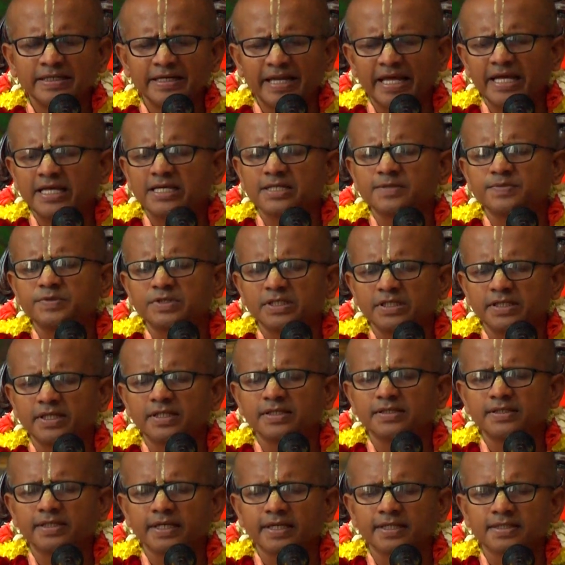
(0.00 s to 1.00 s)
take up
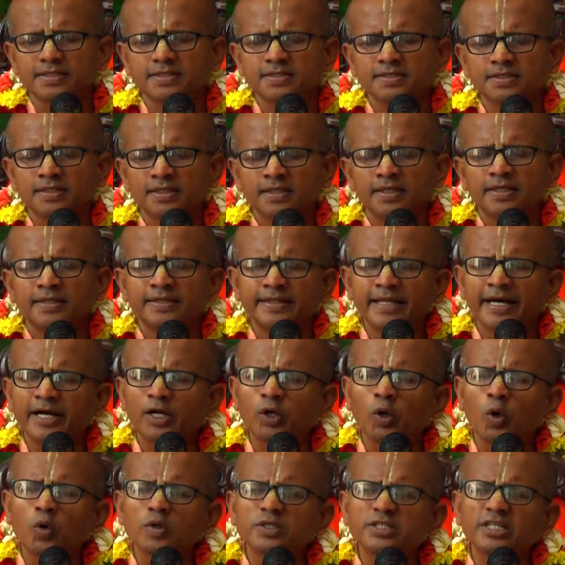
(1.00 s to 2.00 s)
certain things. They're
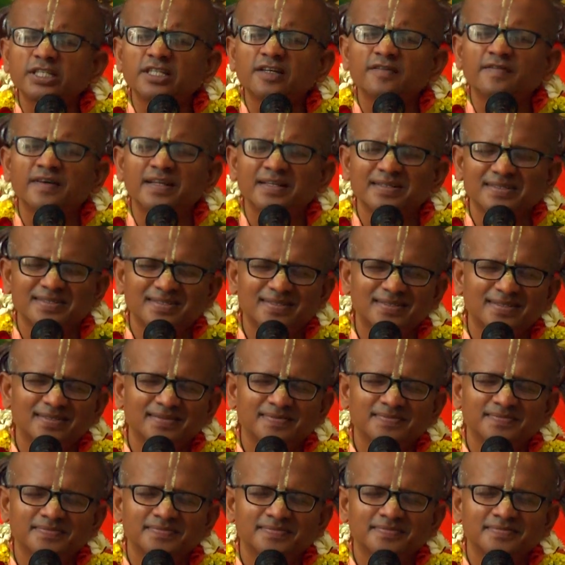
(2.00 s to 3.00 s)
closing the wells.